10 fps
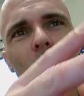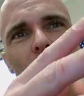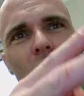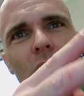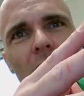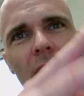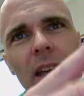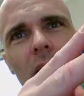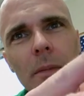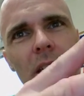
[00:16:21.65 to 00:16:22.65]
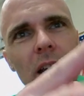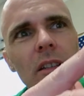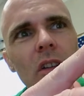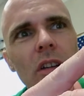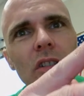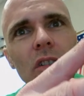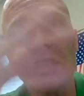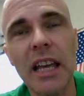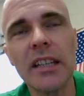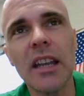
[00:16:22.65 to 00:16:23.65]
was due to economic and
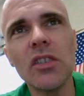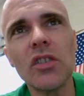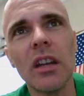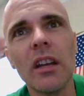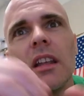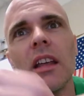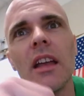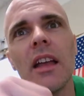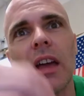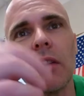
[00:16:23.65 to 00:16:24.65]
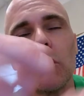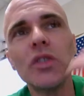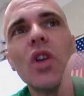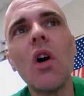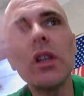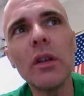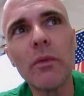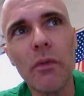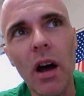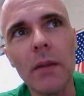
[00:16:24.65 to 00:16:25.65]
ideological stagnation that
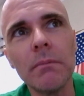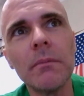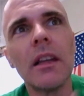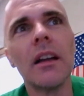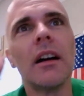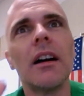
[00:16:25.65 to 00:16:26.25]
resulted from